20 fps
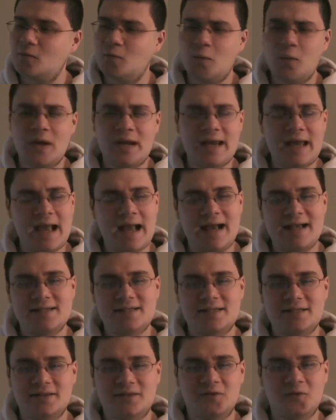when
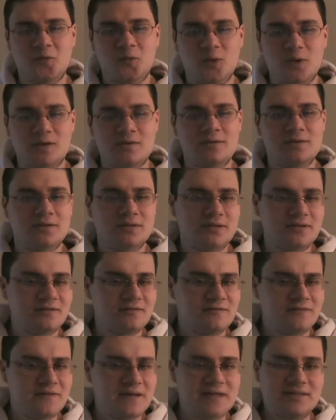hasn't the world
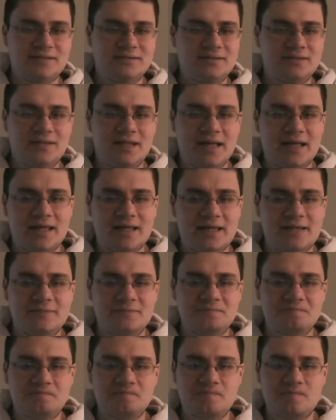felt like it
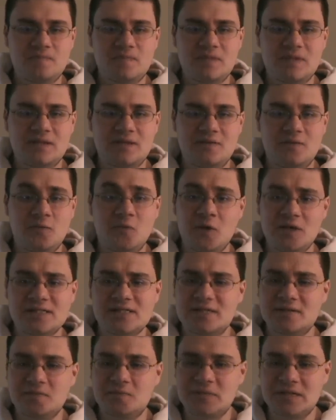
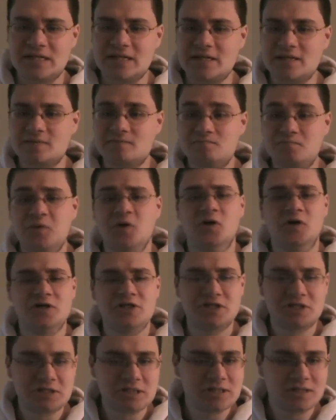wasn't being
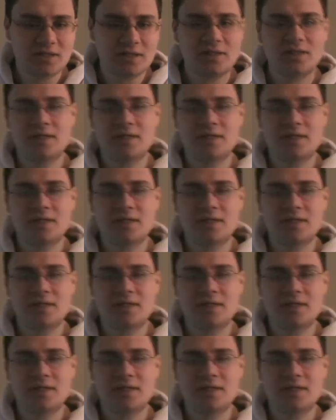pushed